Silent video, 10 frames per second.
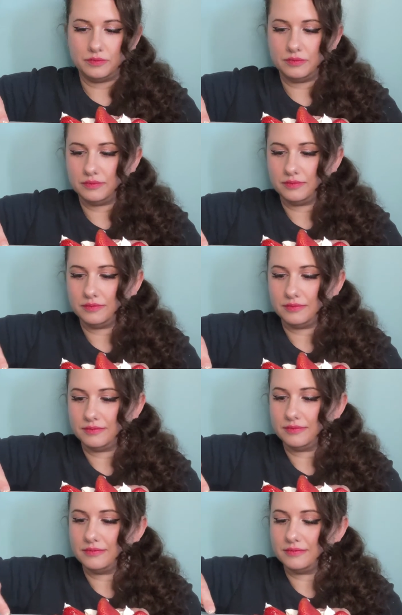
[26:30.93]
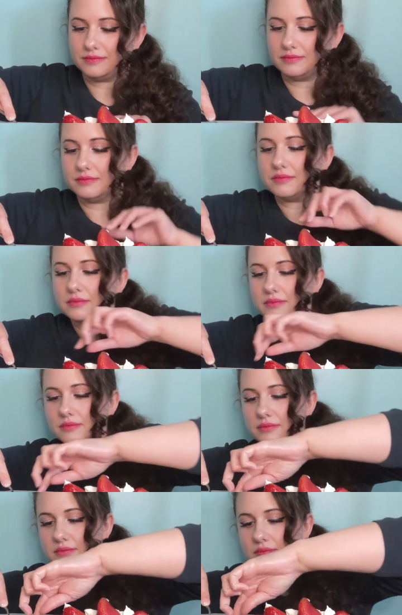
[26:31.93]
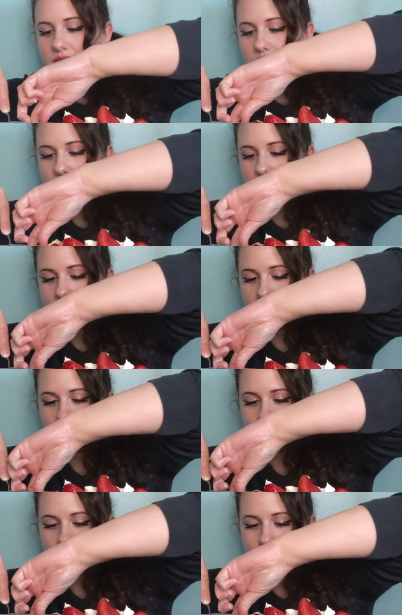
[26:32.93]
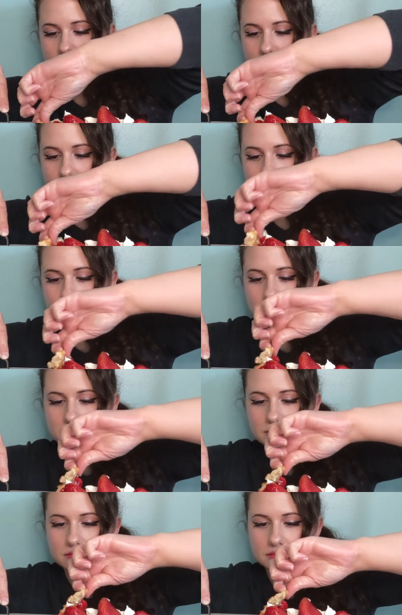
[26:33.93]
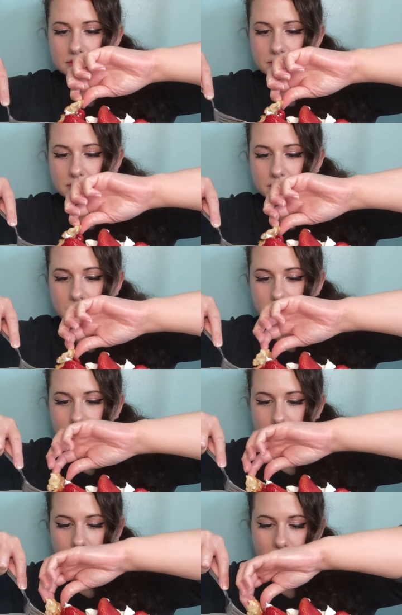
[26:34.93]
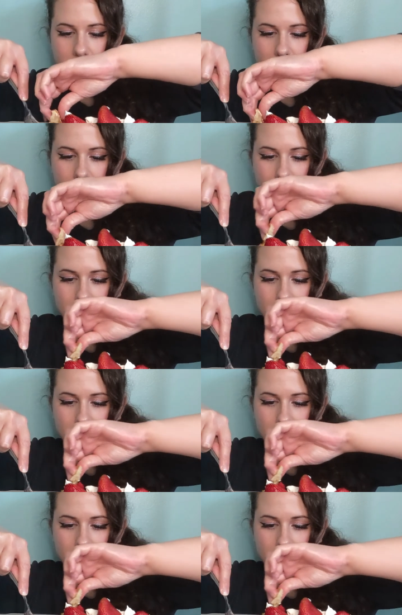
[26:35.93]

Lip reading: Nobody speaks.